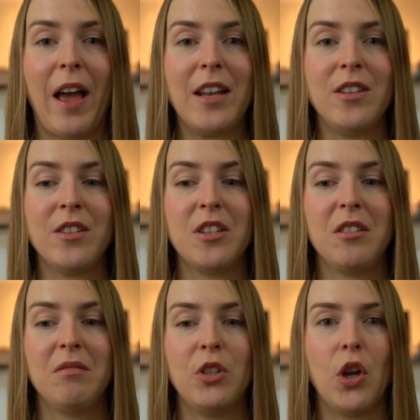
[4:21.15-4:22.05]
and,
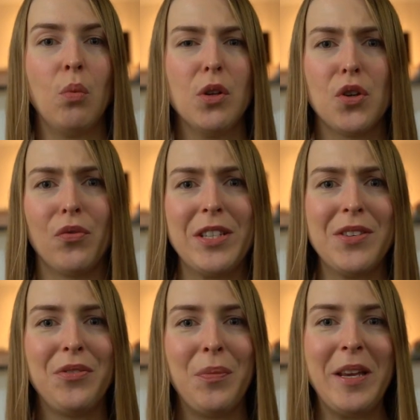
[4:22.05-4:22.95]
what's your
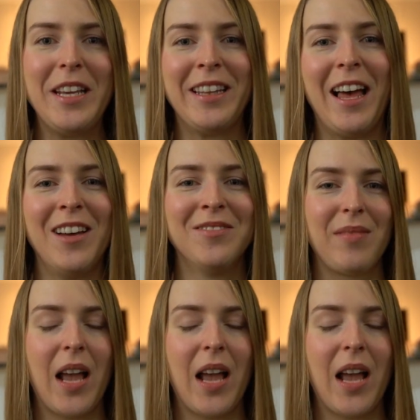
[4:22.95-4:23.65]
reason for being there?